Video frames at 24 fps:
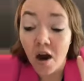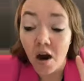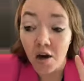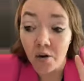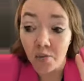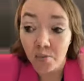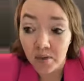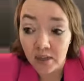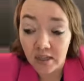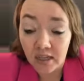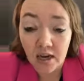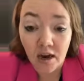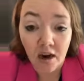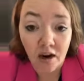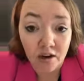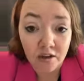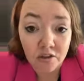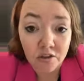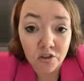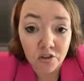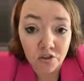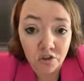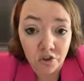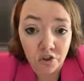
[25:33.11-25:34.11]
are really
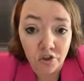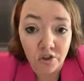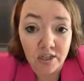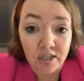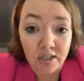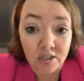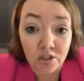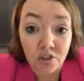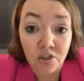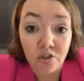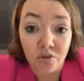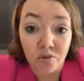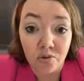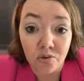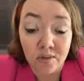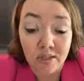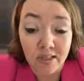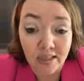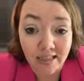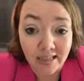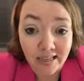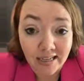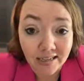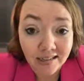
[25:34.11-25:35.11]
hard to turn into
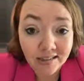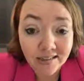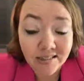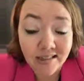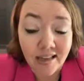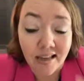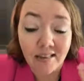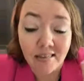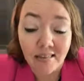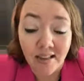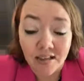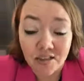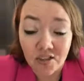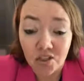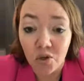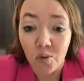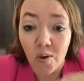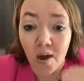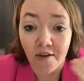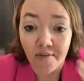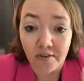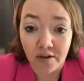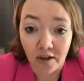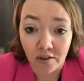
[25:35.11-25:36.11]
leads unless you
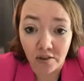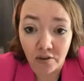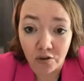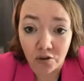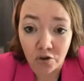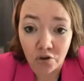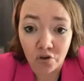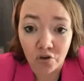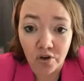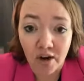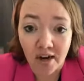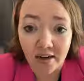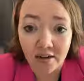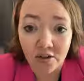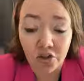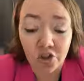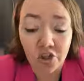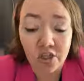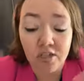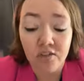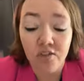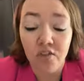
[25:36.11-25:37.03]
have another strategy.